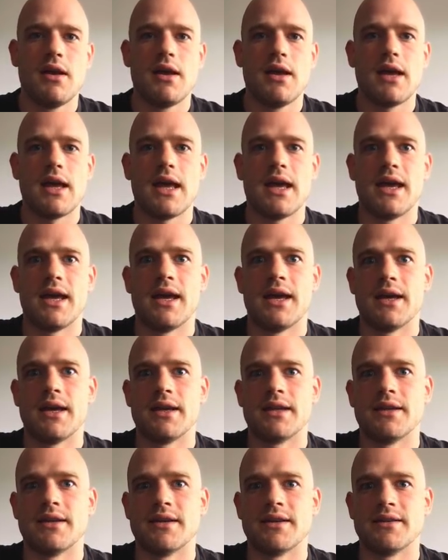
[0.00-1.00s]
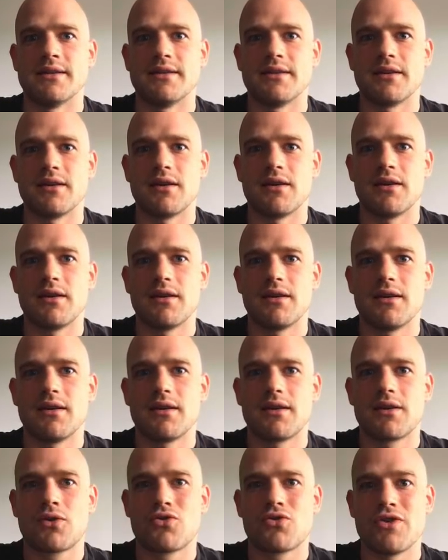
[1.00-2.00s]
and
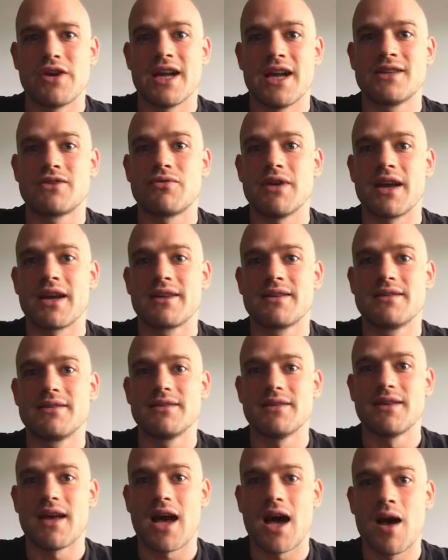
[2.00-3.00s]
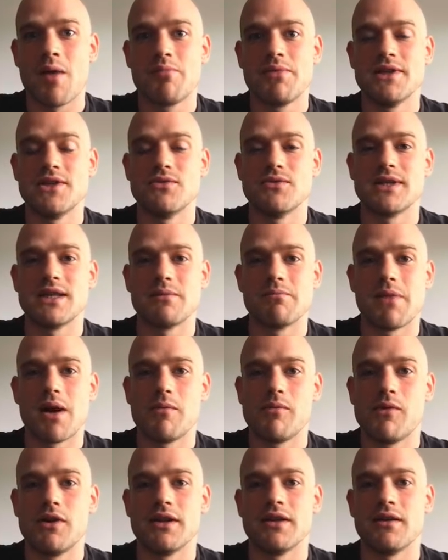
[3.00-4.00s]
Create React App is using
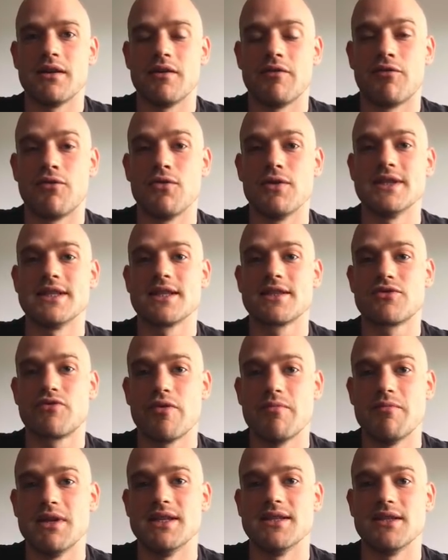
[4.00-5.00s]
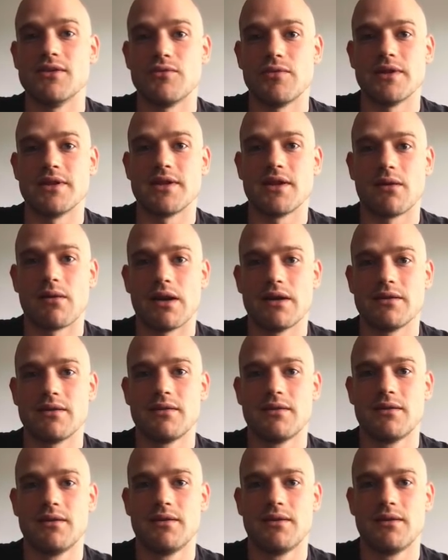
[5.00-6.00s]
Babel, Flow is extremely easy to integrate.
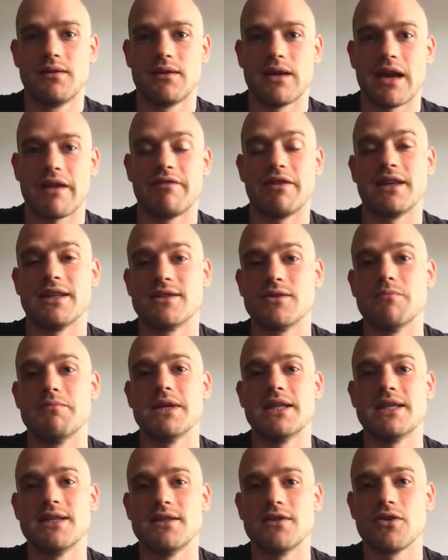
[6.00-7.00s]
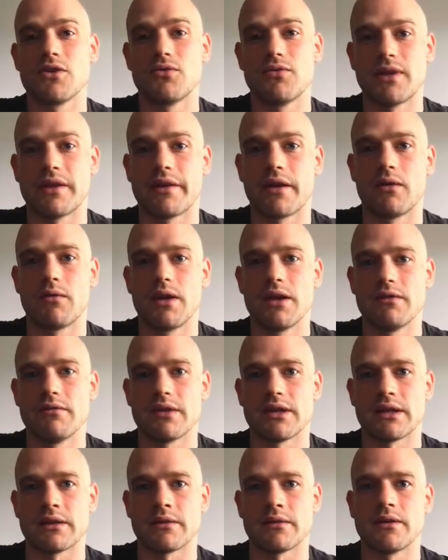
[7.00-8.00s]
I think it's a bit easier to integrate
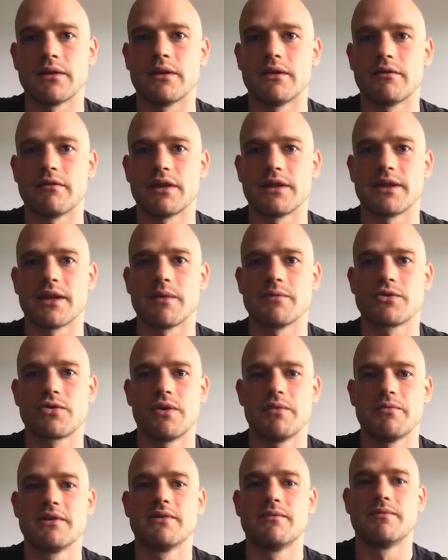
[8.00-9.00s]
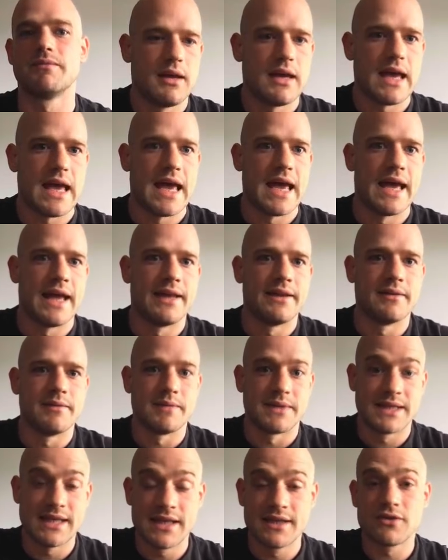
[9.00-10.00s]
than TypeScript. And
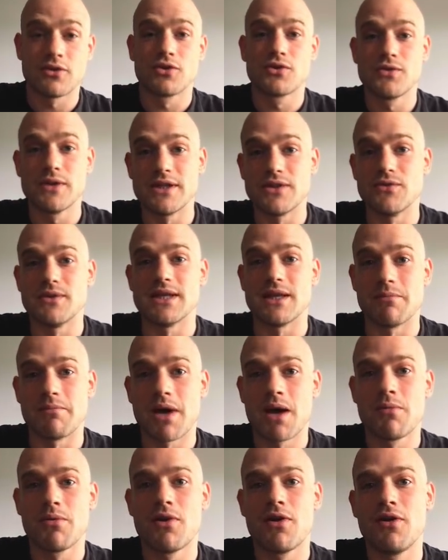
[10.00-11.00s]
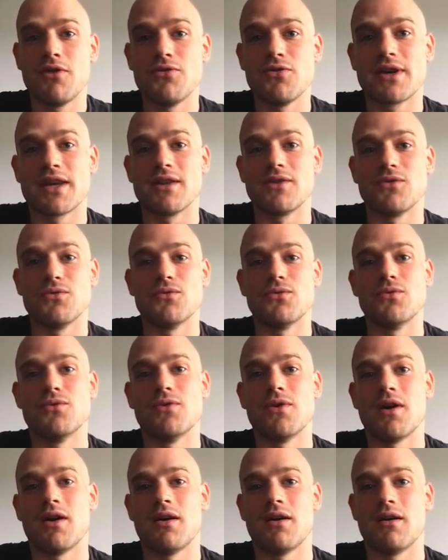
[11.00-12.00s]
since also it's using Babel, you can do